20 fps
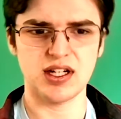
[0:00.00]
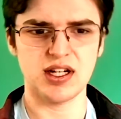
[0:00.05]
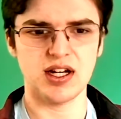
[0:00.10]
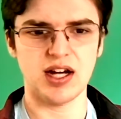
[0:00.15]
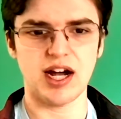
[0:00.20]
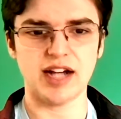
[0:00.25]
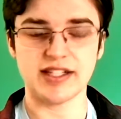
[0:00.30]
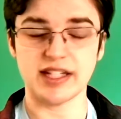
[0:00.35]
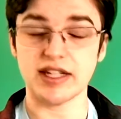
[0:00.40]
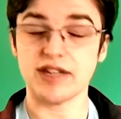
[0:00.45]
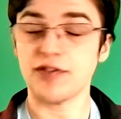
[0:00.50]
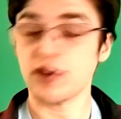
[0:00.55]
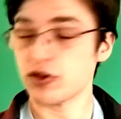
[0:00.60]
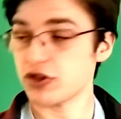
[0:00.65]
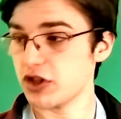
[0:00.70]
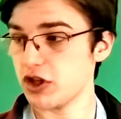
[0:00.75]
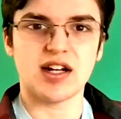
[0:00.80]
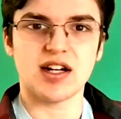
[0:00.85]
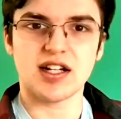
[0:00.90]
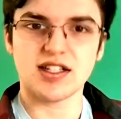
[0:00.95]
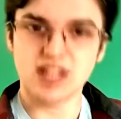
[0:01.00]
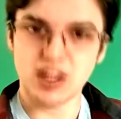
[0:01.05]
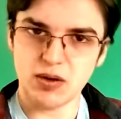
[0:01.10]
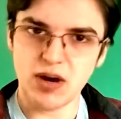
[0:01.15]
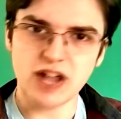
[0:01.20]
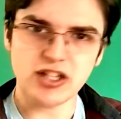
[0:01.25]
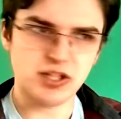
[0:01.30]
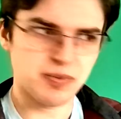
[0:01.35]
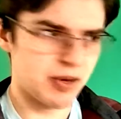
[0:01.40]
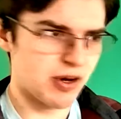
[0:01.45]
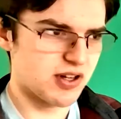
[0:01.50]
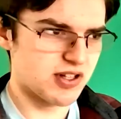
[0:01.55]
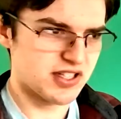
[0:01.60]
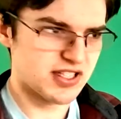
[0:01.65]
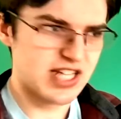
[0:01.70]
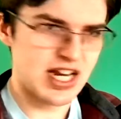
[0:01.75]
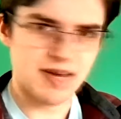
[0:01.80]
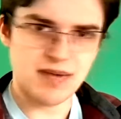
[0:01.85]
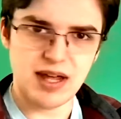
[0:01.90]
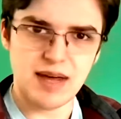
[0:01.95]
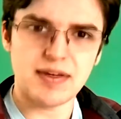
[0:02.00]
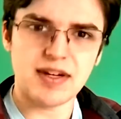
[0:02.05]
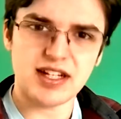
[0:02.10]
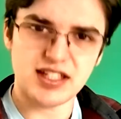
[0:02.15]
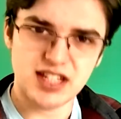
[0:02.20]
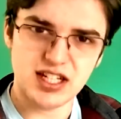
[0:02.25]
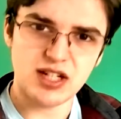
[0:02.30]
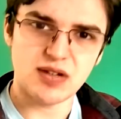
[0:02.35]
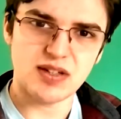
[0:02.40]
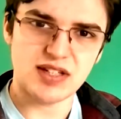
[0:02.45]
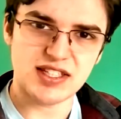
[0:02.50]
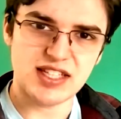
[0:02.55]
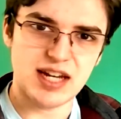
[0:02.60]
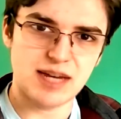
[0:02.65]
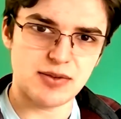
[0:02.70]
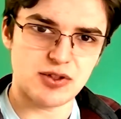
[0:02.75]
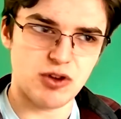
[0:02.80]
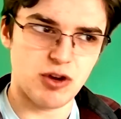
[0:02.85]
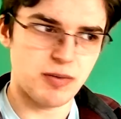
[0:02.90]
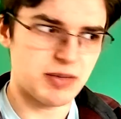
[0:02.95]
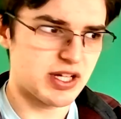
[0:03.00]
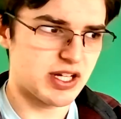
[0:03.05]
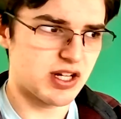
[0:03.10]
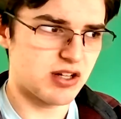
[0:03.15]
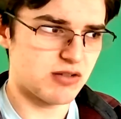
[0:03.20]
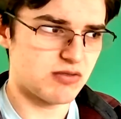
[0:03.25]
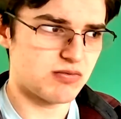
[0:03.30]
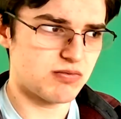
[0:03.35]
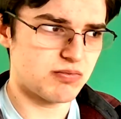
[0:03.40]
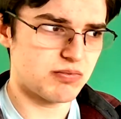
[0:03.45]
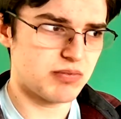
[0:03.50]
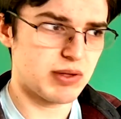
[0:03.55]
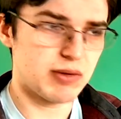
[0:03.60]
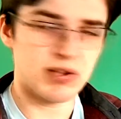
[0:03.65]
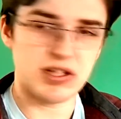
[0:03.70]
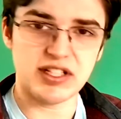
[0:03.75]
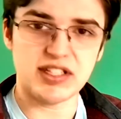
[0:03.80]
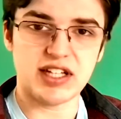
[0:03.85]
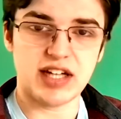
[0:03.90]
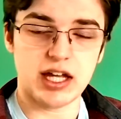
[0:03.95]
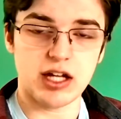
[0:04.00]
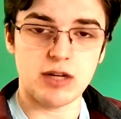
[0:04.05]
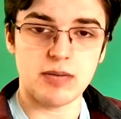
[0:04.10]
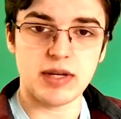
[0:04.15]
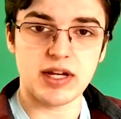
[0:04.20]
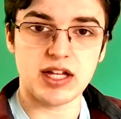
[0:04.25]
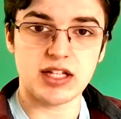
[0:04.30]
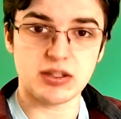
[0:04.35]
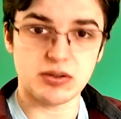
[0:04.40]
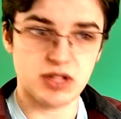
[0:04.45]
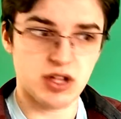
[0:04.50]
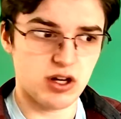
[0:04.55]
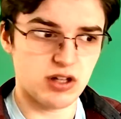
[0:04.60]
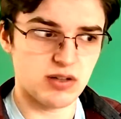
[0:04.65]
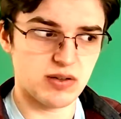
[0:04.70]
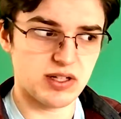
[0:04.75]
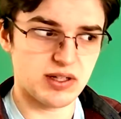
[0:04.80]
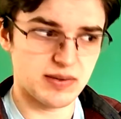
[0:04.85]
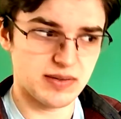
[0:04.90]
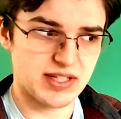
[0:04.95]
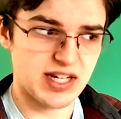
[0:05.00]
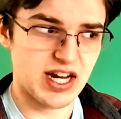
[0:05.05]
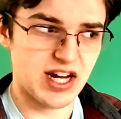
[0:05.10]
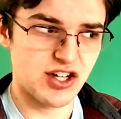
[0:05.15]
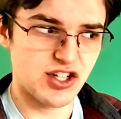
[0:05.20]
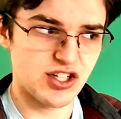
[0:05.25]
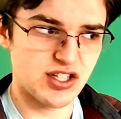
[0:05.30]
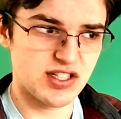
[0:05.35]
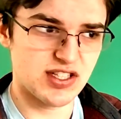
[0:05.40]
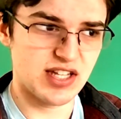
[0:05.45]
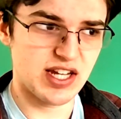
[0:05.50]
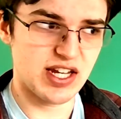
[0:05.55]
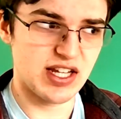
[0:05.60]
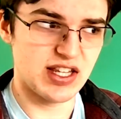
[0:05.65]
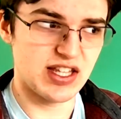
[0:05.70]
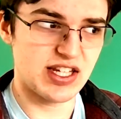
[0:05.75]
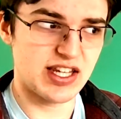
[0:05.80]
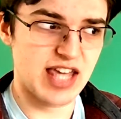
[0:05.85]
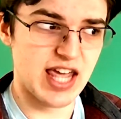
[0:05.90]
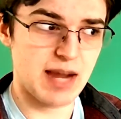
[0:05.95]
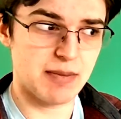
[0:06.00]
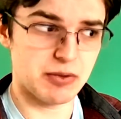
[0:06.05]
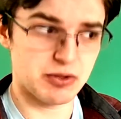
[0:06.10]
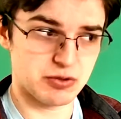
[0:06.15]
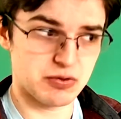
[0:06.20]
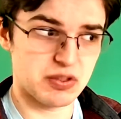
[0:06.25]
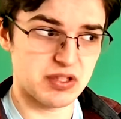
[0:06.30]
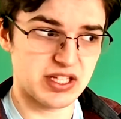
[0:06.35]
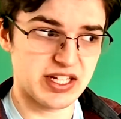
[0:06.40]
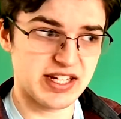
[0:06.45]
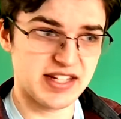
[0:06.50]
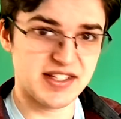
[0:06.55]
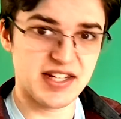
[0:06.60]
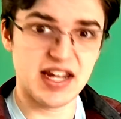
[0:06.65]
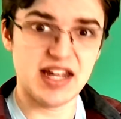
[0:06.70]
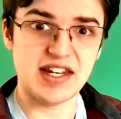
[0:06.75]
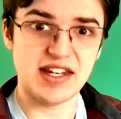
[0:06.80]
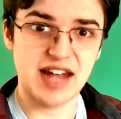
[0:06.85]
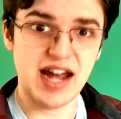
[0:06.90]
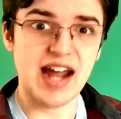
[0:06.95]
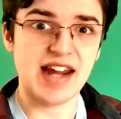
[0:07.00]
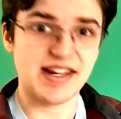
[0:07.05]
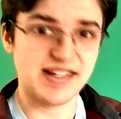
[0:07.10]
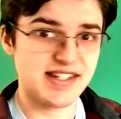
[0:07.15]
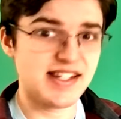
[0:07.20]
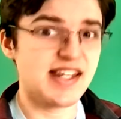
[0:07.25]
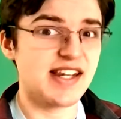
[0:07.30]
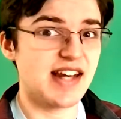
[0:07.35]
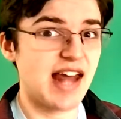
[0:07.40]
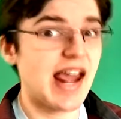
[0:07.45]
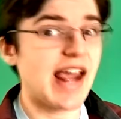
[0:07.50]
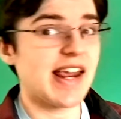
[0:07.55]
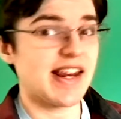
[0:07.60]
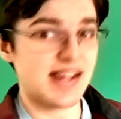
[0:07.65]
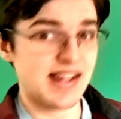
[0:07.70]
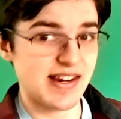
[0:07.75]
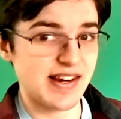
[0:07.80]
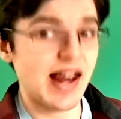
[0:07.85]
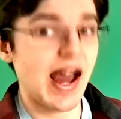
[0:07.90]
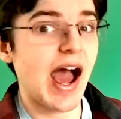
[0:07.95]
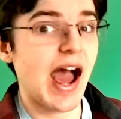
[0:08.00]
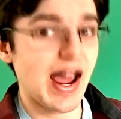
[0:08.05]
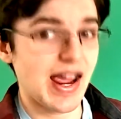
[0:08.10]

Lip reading: I say the first 2 because they were actually part of the same game and continuing the same story, but they couldn't be released together because of its hardware limitations, and the game was released in 1989.